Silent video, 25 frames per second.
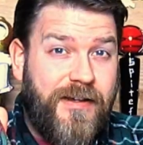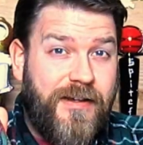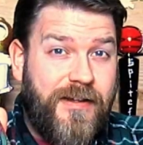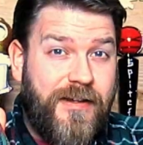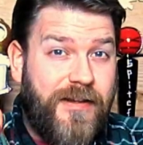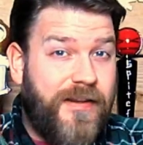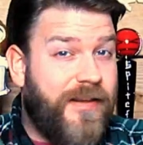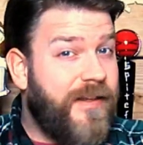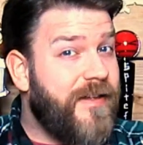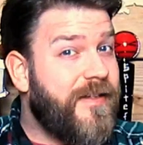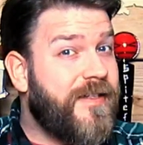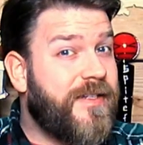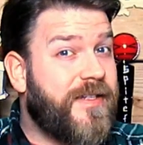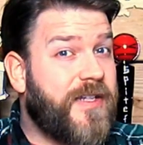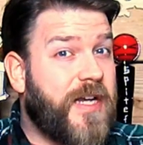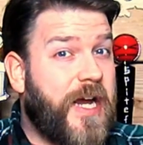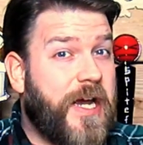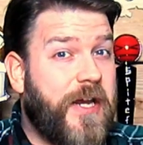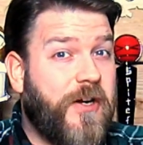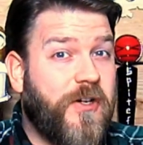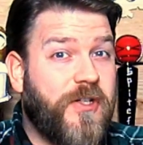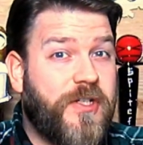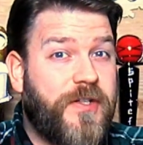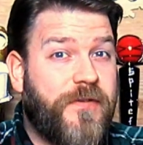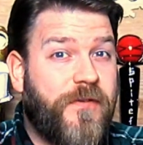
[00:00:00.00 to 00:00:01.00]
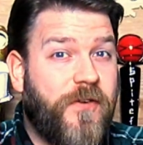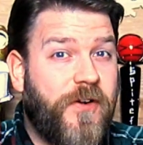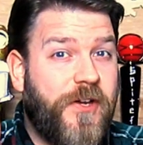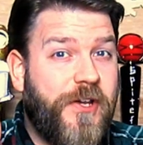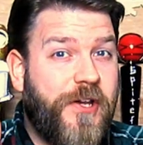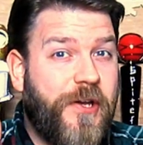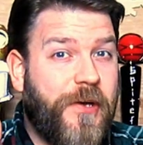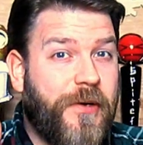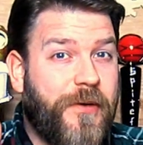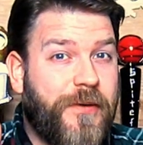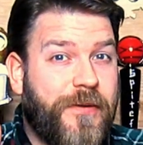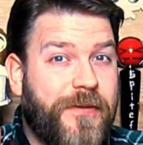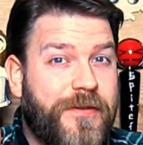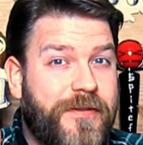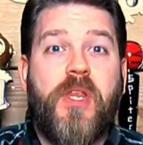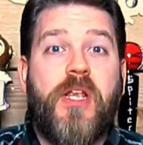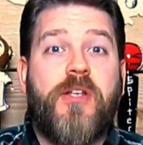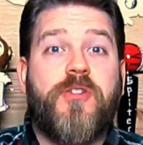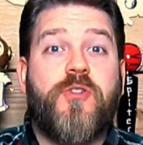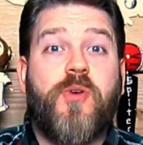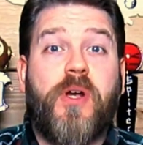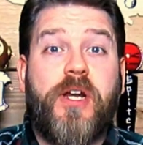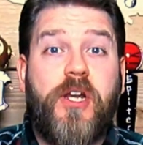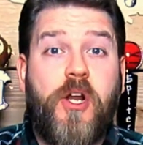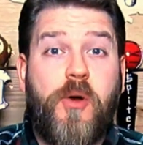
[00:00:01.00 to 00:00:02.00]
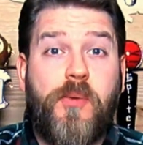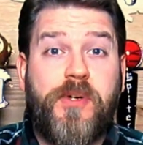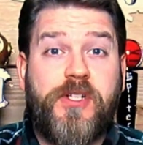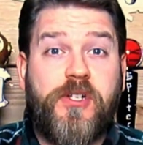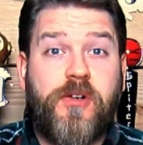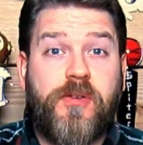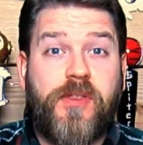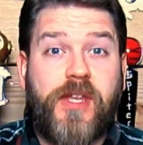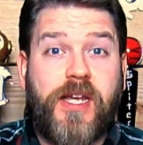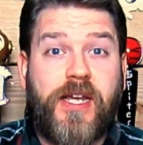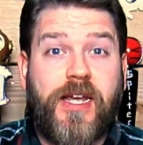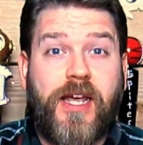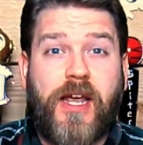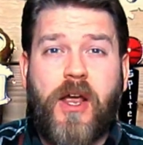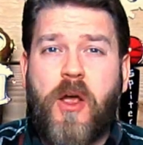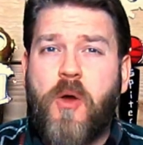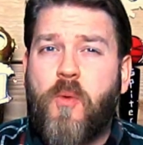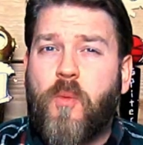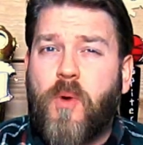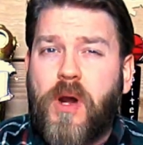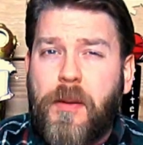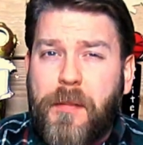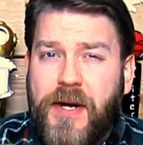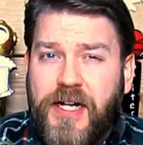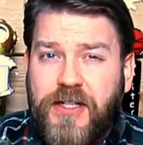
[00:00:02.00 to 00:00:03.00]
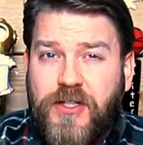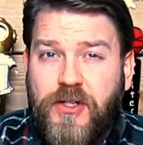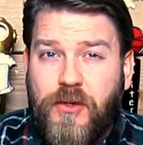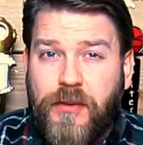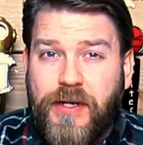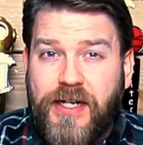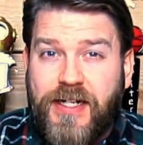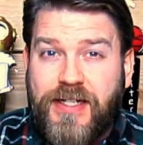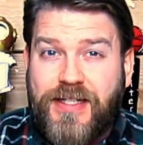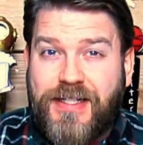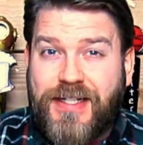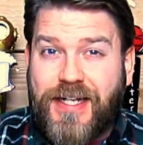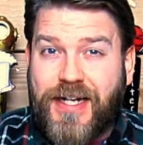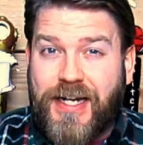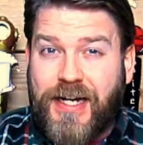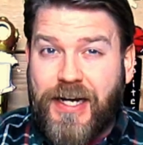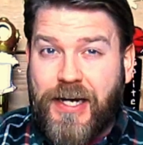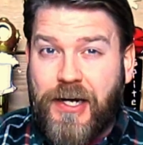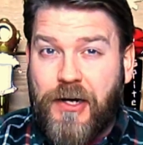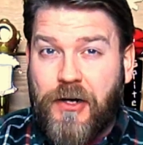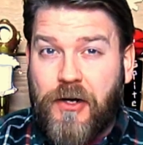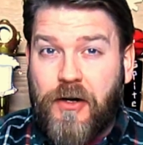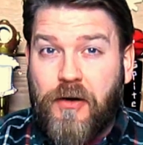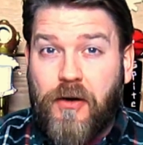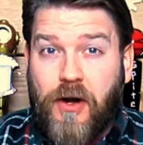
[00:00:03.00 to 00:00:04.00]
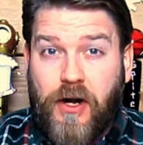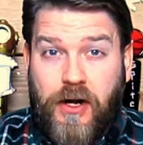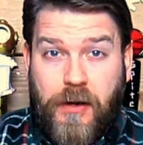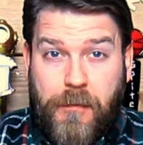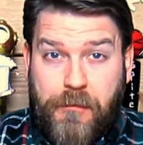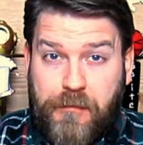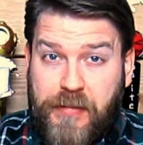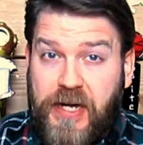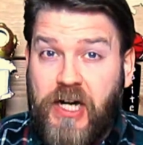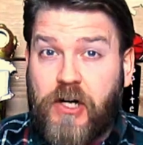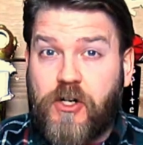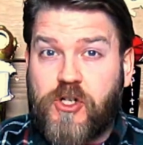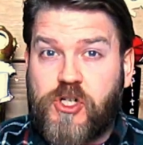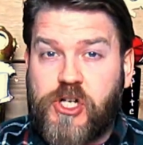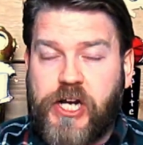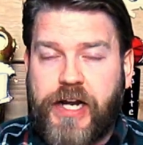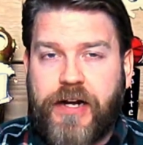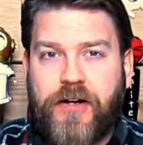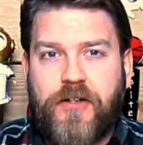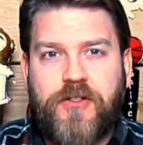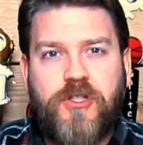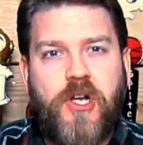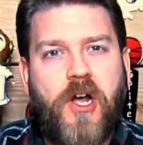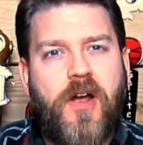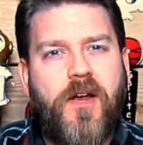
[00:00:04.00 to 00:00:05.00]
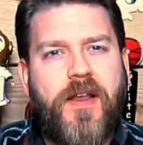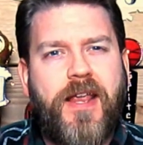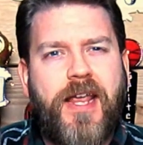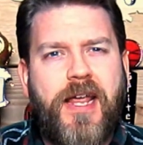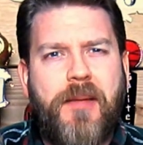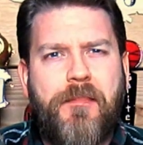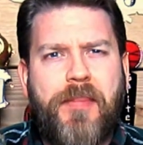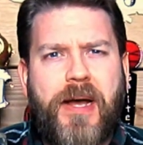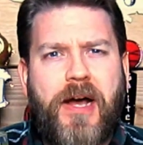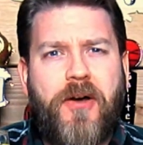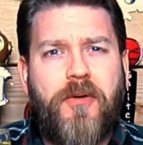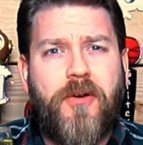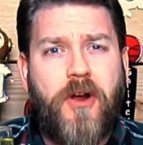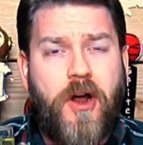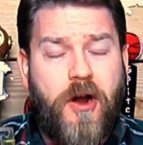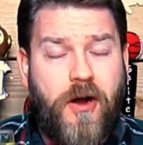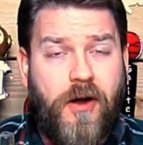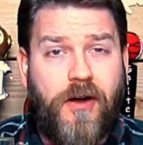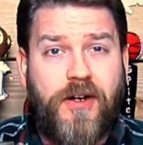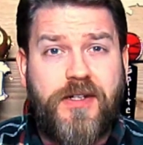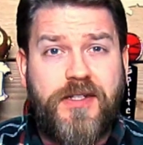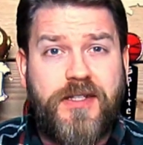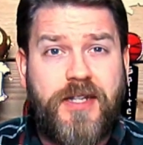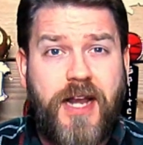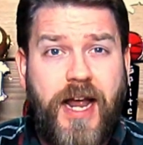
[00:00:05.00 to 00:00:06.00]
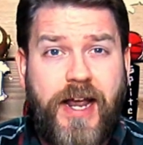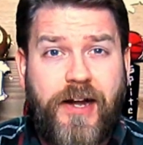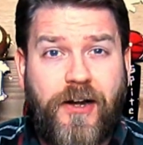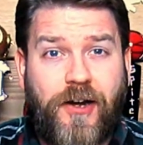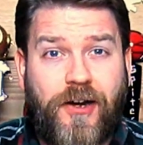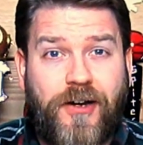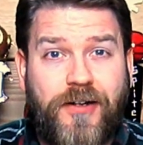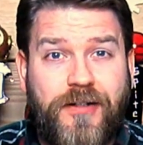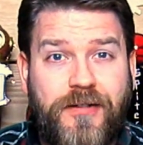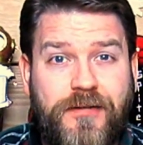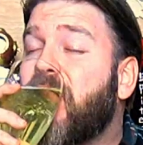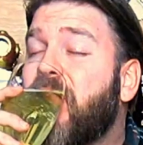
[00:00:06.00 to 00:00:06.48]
This cider's for you. So I know what you're thinking. What am I doing sitting here on a beer channel talking about hard cider?